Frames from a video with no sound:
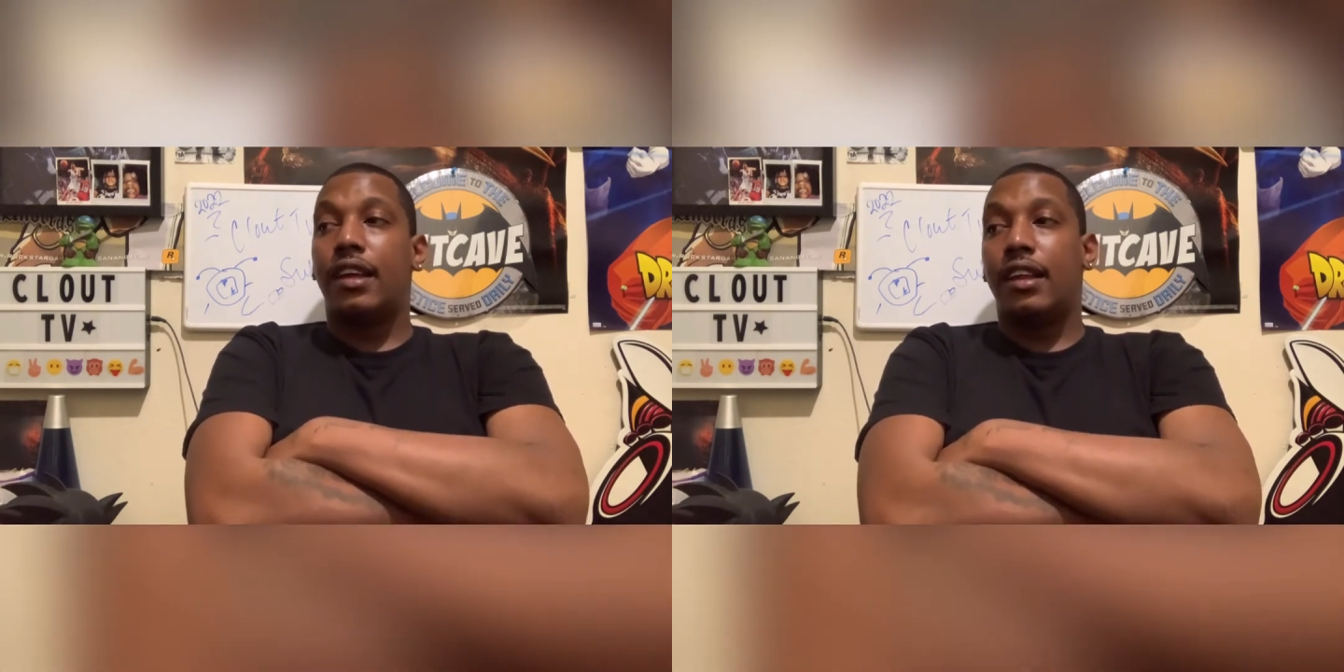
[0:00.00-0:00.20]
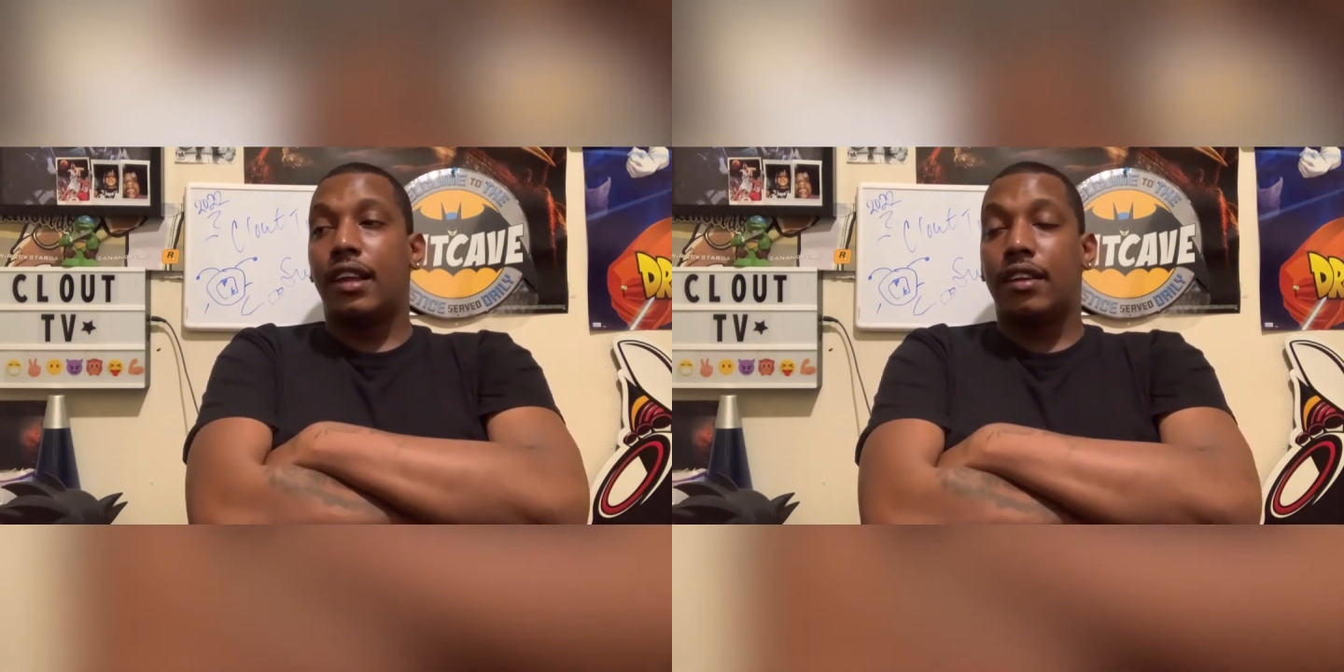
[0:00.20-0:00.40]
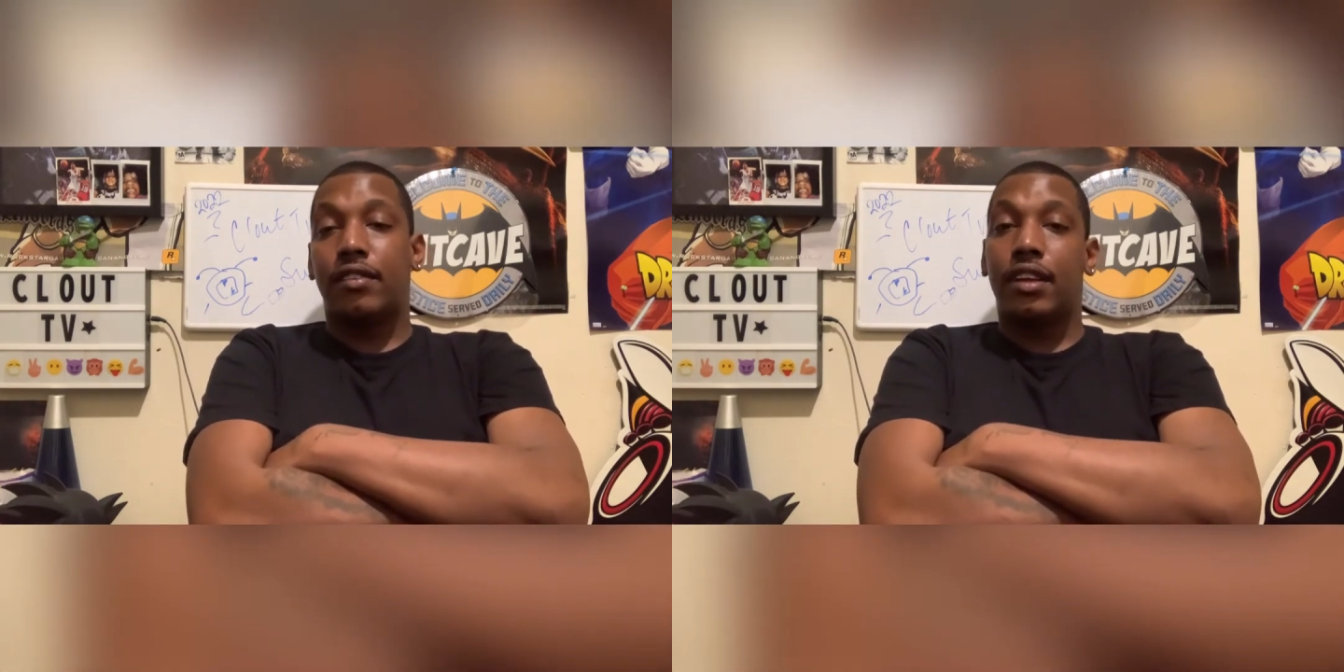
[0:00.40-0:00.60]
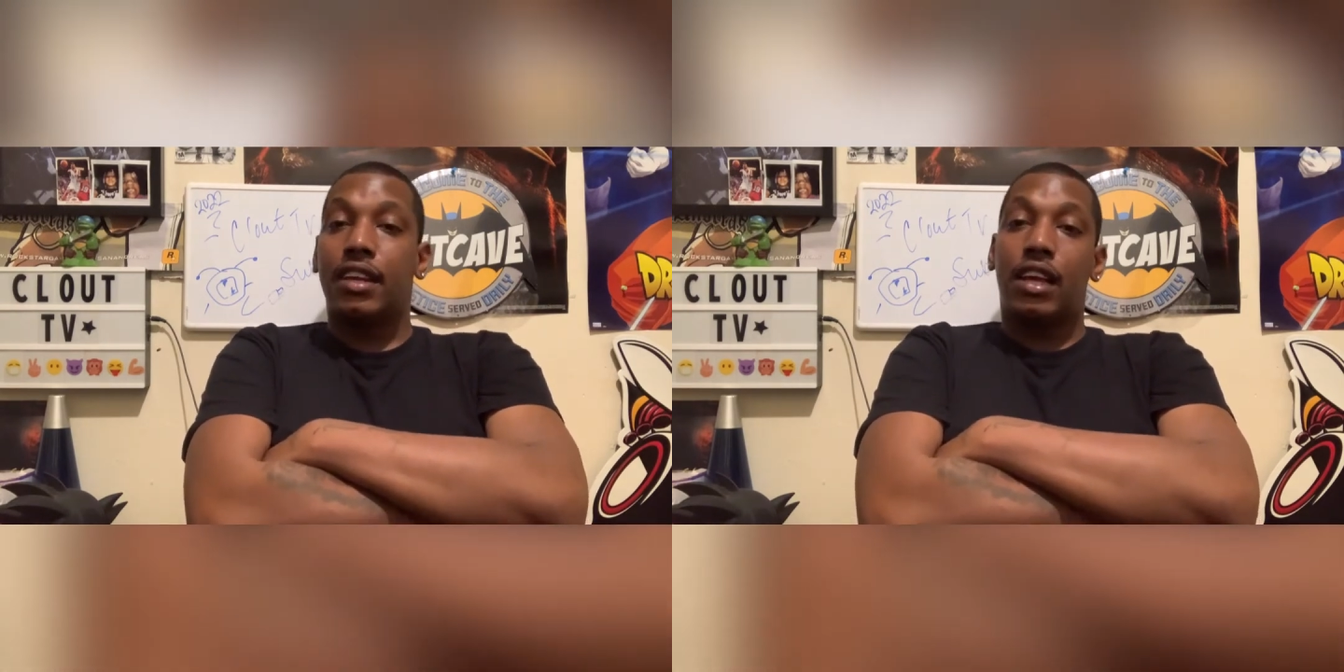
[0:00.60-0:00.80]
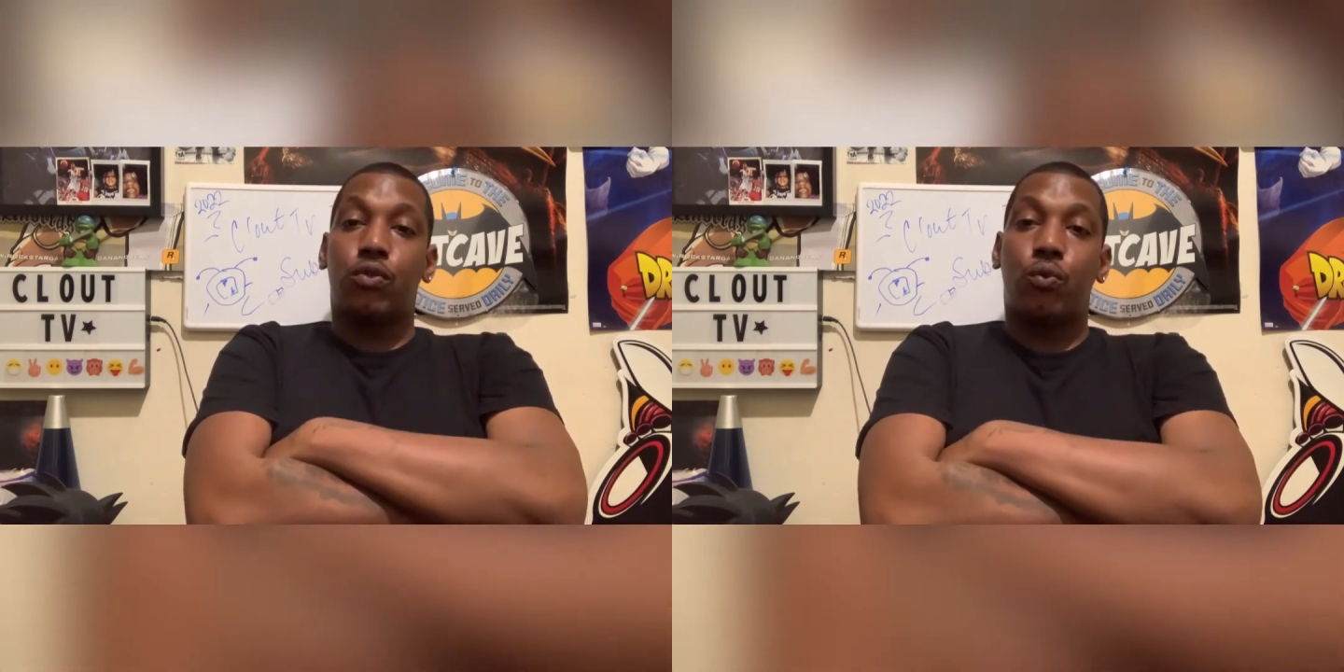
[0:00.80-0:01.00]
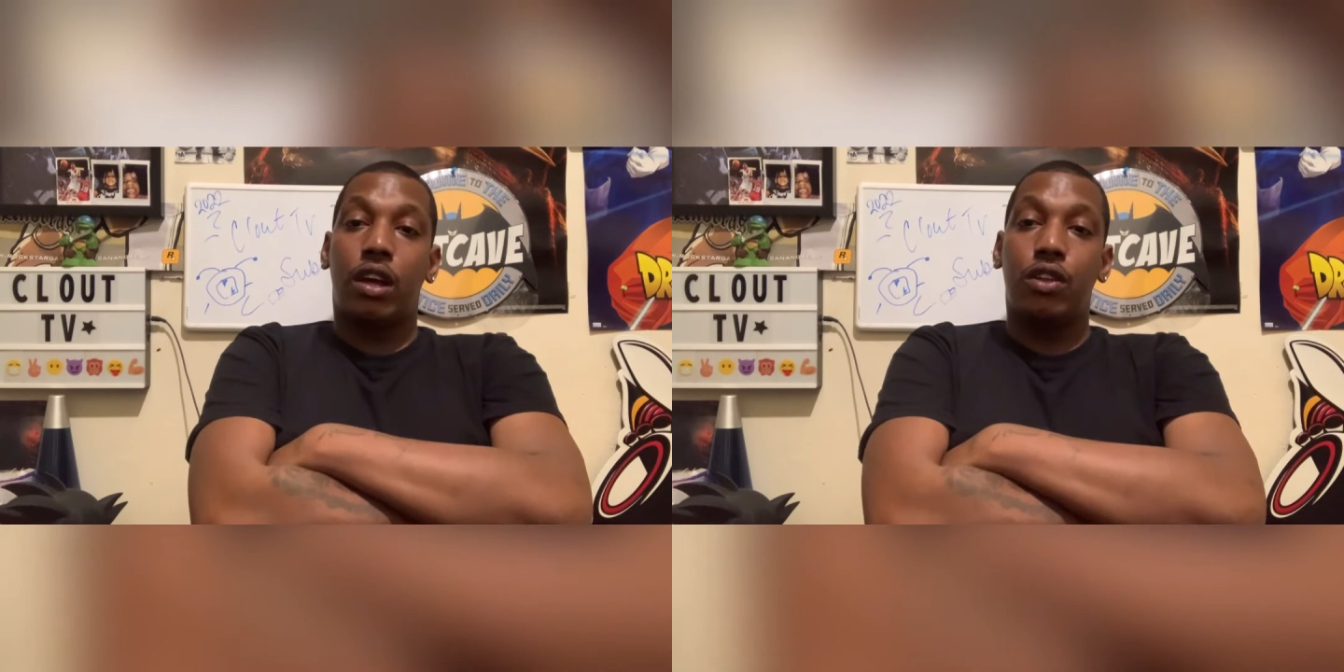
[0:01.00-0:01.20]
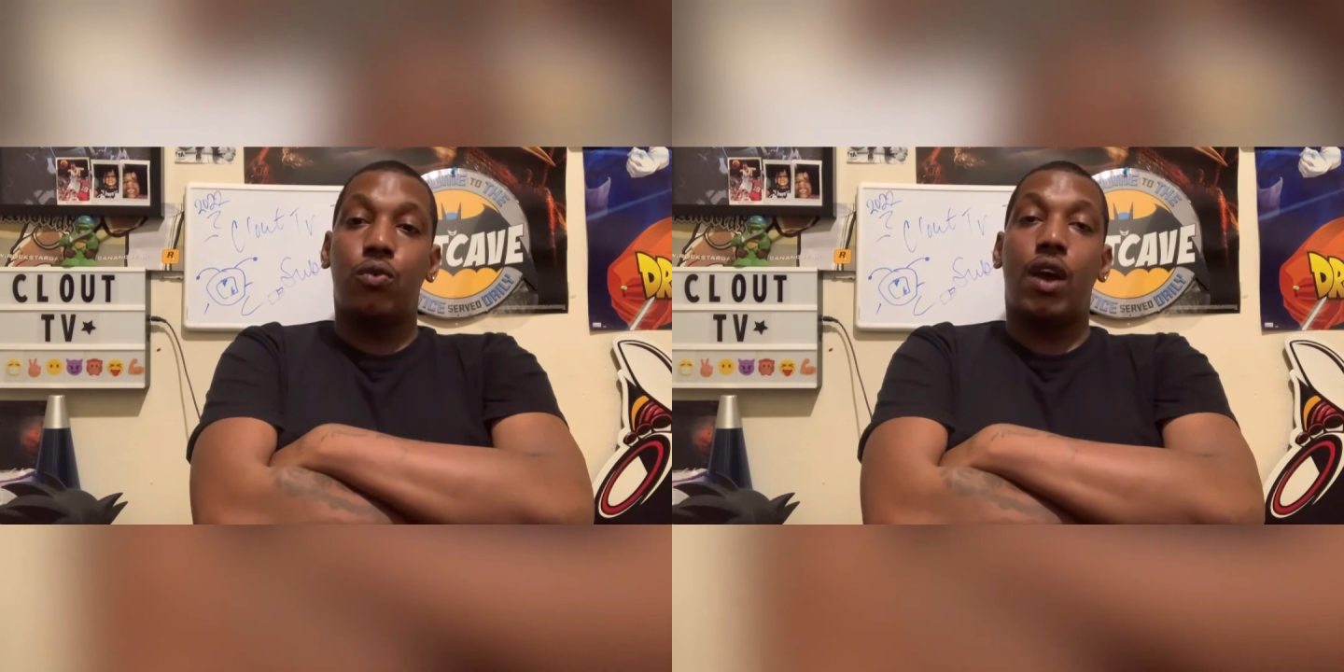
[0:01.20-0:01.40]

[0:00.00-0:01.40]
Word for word: like I said, that's why you